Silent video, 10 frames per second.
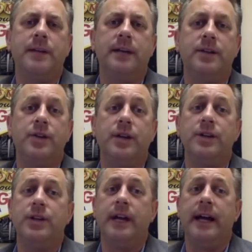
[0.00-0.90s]
that you can
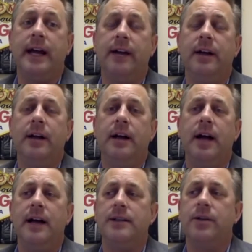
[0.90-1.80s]
check out.
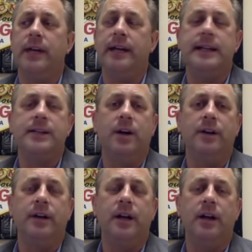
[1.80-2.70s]
So again, that's
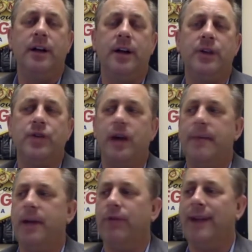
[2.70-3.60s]
called the Culinary
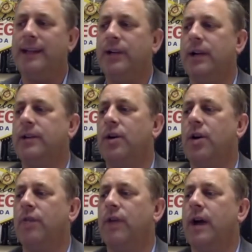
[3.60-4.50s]
Dropout right there at the
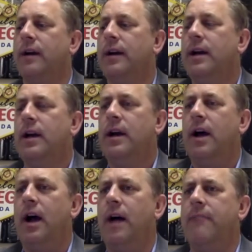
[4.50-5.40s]
Hard Rock.
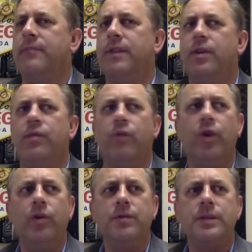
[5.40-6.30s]
Their rooms